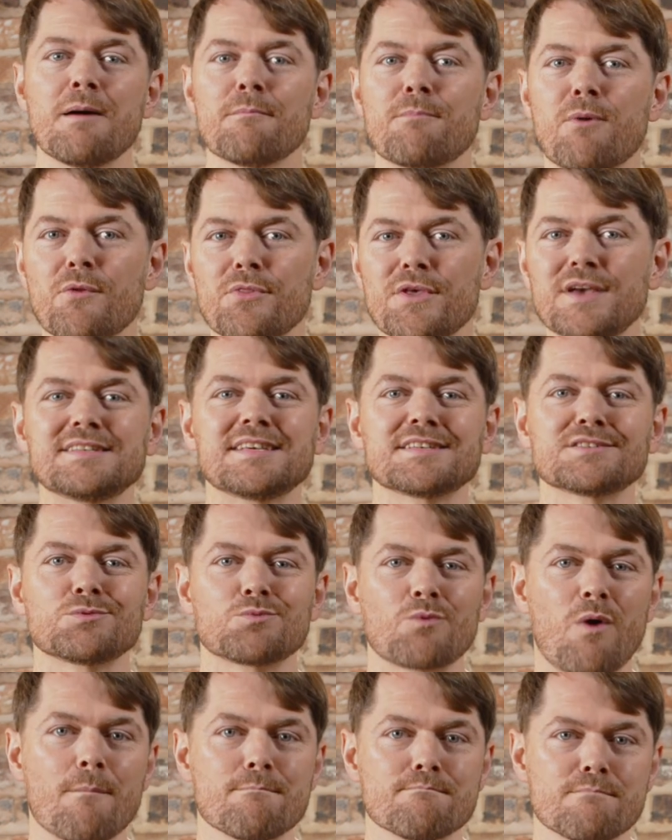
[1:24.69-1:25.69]
But this
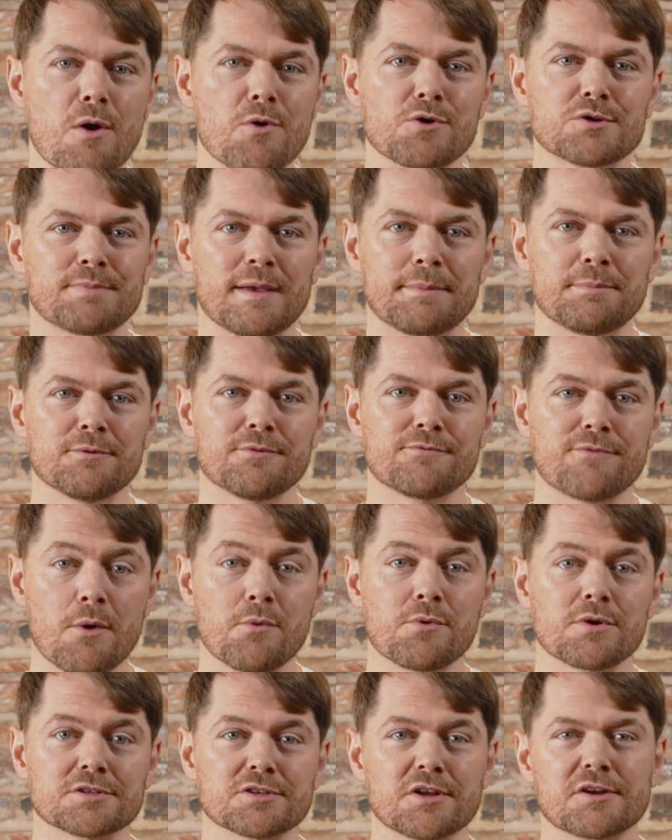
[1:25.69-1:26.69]
isn't what most people
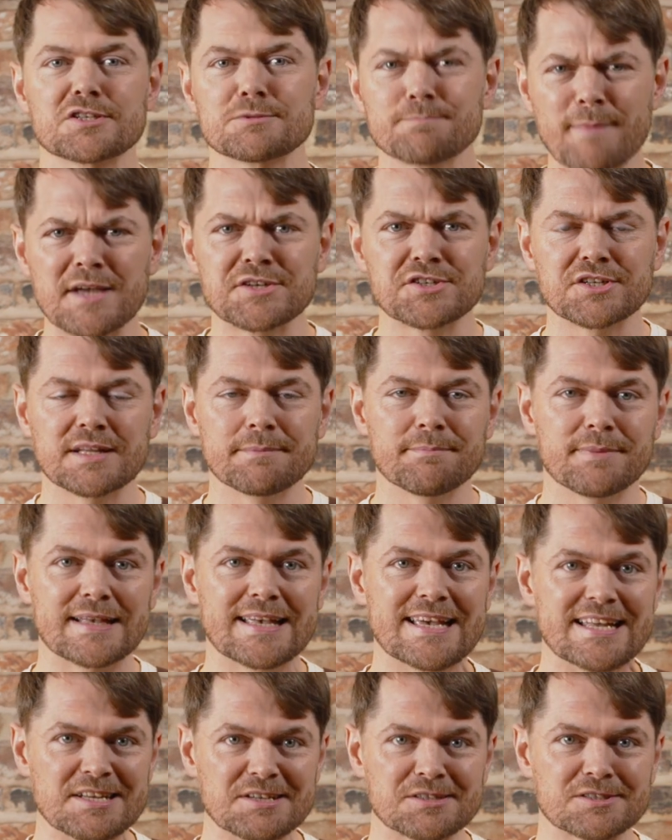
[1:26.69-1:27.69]
focus on, especially
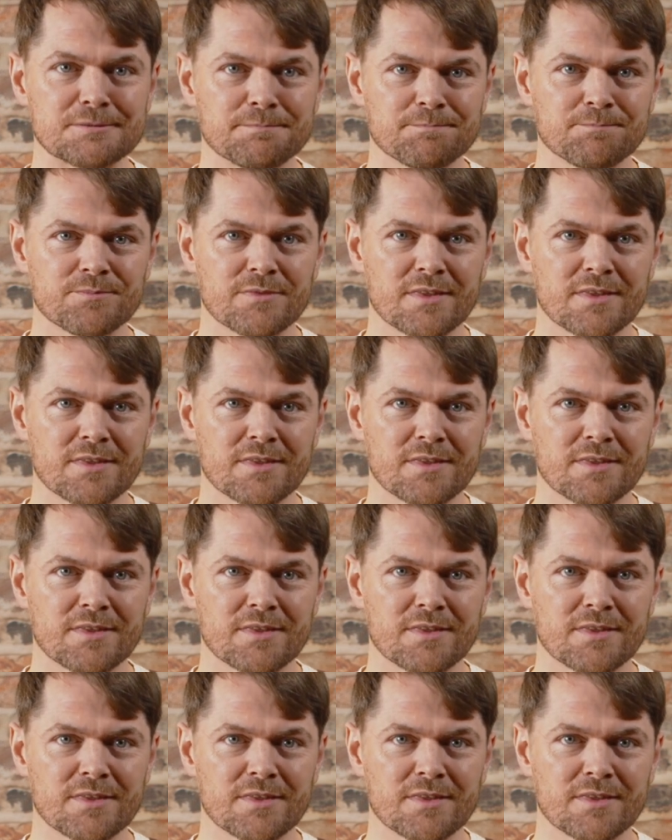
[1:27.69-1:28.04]
beginners.